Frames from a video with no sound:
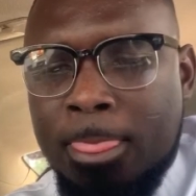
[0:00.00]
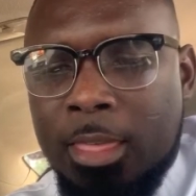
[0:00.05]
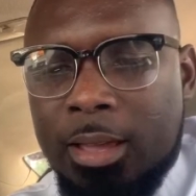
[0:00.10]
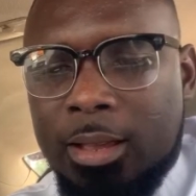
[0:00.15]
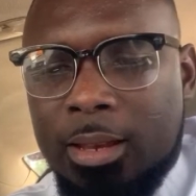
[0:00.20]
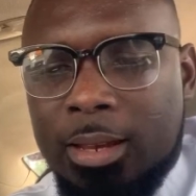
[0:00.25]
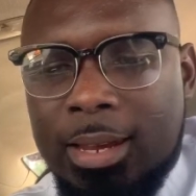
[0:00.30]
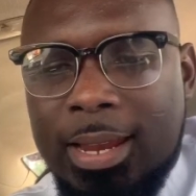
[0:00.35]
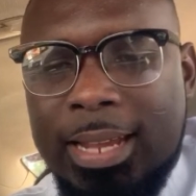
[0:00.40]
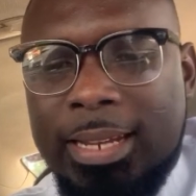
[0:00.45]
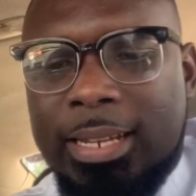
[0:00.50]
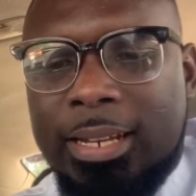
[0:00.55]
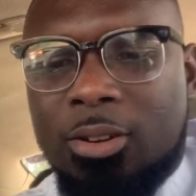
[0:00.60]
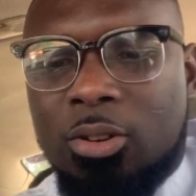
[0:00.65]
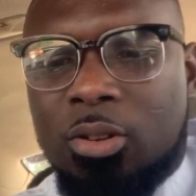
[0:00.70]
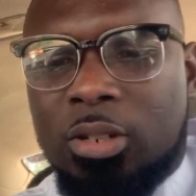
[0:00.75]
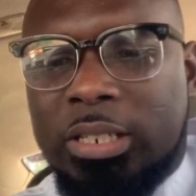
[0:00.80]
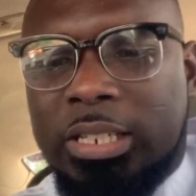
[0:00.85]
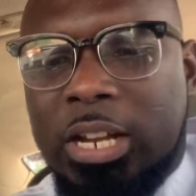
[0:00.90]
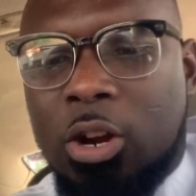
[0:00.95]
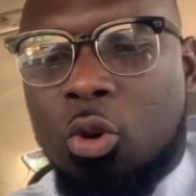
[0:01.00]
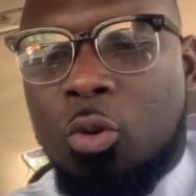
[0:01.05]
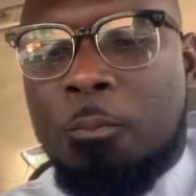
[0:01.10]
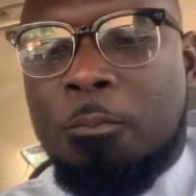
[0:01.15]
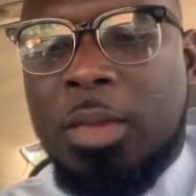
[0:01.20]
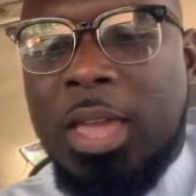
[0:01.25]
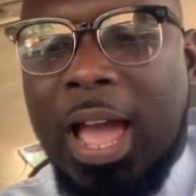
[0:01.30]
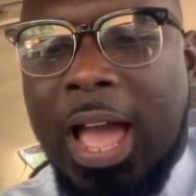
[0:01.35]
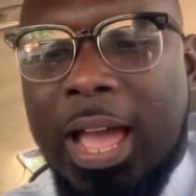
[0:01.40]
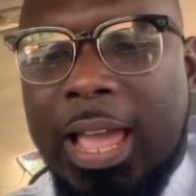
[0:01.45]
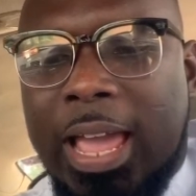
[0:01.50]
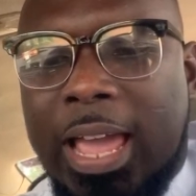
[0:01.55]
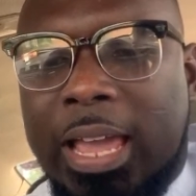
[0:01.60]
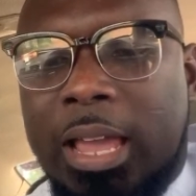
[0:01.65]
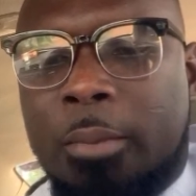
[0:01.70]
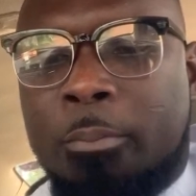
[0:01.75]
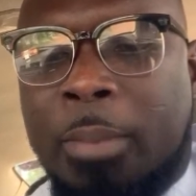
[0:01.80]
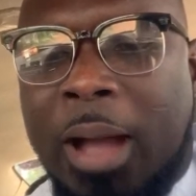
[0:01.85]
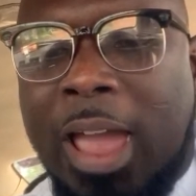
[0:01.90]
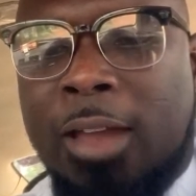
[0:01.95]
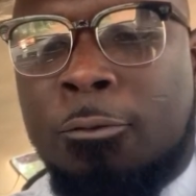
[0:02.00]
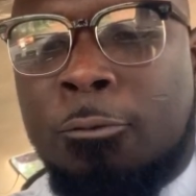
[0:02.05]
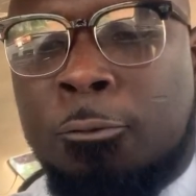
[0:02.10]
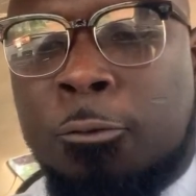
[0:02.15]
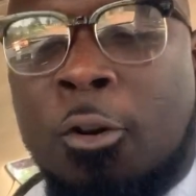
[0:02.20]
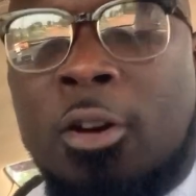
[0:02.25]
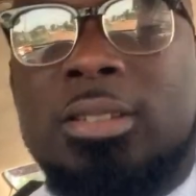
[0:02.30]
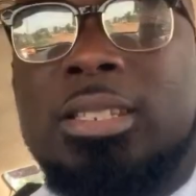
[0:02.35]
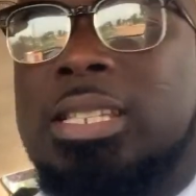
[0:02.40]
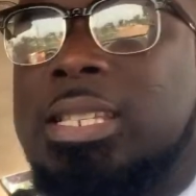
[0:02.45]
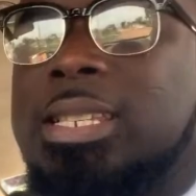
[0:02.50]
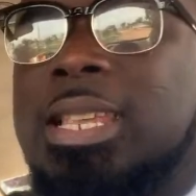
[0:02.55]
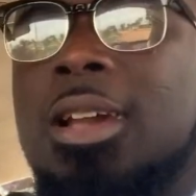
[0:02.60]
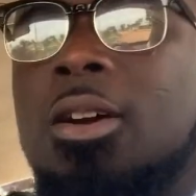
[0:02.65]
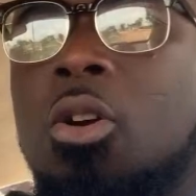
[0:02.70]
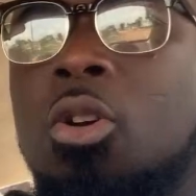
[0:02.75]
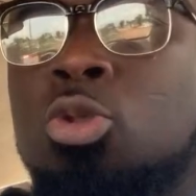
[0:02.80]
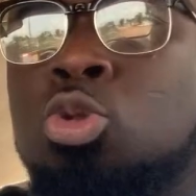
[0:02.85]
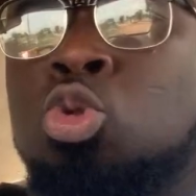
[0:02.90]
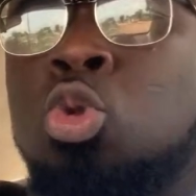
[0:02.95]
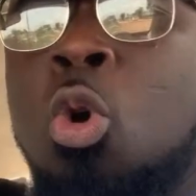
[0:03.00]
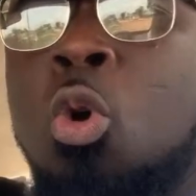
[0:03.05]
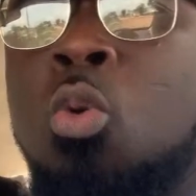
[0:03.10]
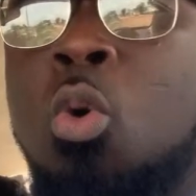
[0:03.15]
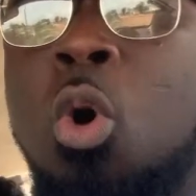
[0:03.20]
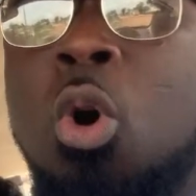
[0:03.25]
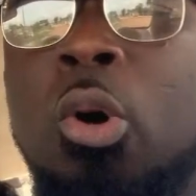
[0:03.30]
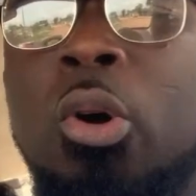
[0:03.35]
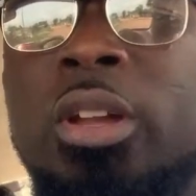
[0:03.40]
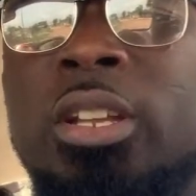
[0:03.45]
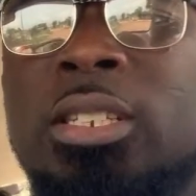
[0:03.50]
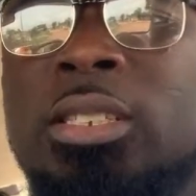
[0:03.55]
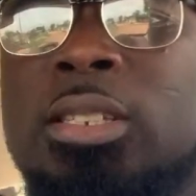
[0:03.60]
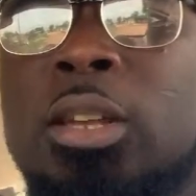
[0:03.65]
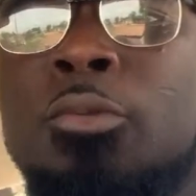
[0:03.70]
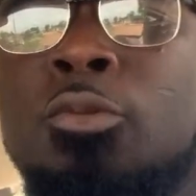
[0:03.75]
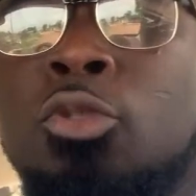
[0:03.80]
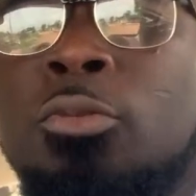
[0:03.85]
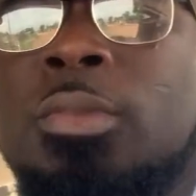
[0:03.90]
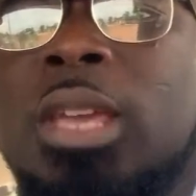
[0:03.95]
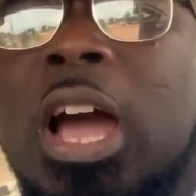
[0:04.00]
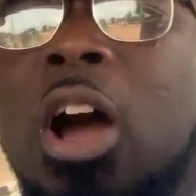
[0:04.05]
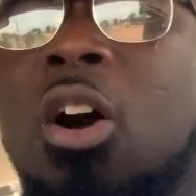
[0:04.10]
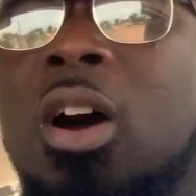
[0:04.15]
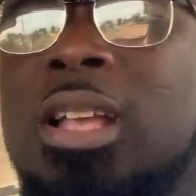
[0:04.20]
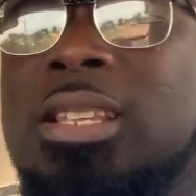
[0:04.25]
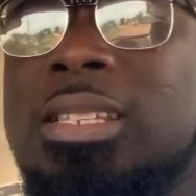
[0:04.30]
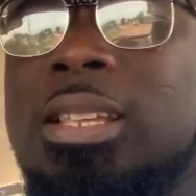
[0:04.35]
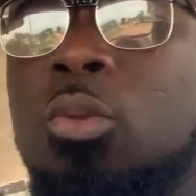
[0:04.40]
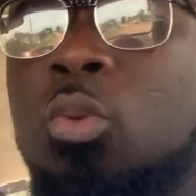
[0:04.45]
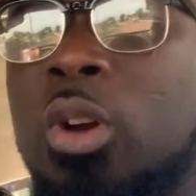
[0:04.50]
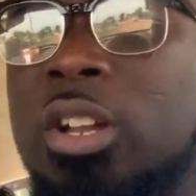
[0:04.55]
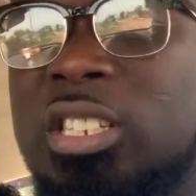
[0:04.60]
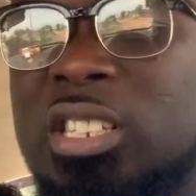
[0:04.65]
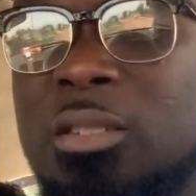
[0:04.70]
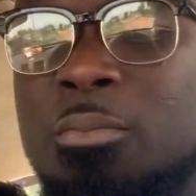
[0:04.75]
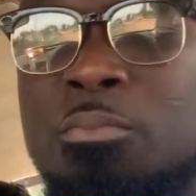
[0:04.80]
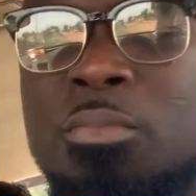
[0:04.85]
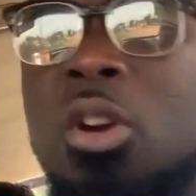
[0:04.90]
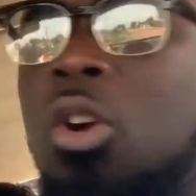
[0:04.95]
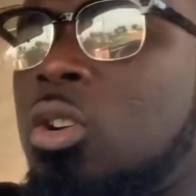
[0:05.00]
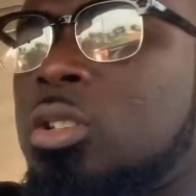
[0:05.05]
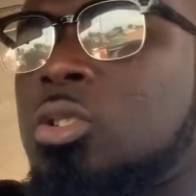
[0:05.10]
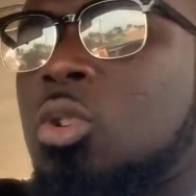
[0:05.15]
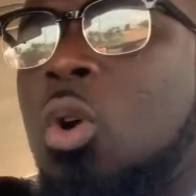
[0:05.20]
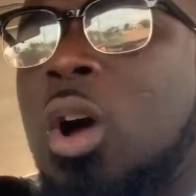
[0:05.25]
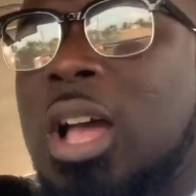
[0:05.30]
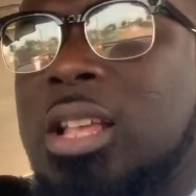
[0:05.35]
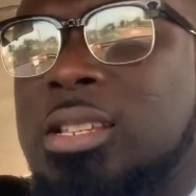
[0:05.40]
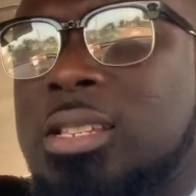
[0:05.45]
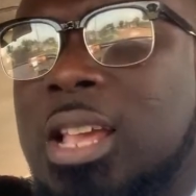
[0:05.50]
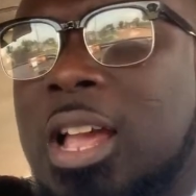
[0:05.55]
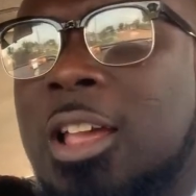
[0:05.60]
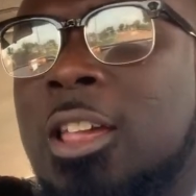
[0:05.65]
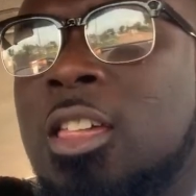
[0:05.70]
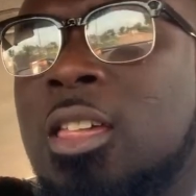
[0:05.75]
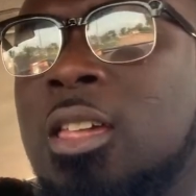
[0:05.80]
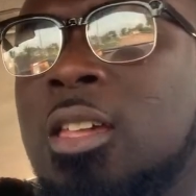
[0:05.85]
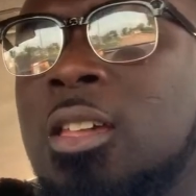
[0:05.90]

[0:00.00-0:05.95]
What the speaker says: lady no nye obi a by force say also ko interview bi or answer question bi also answer,